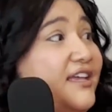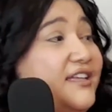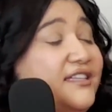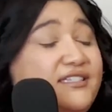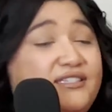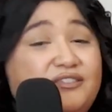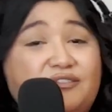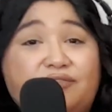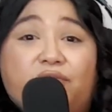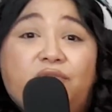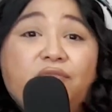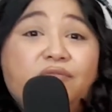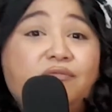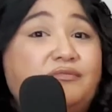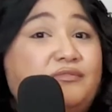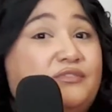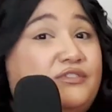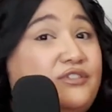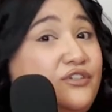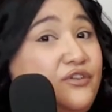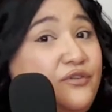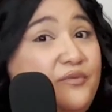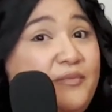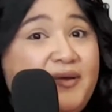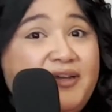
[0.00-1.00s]
It's
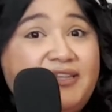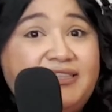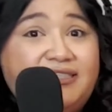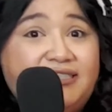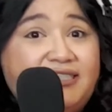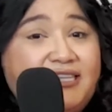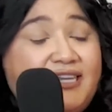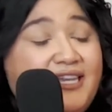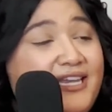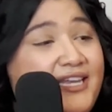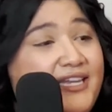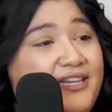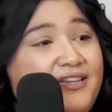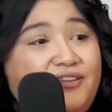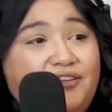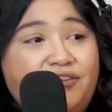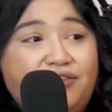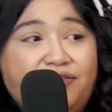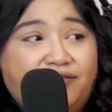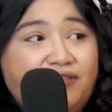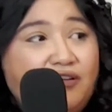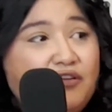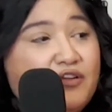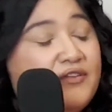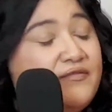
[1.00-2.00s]
2 months in, you don't
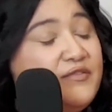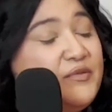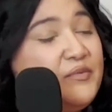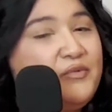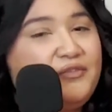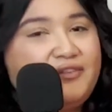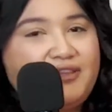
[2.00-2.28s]
feel comfortable,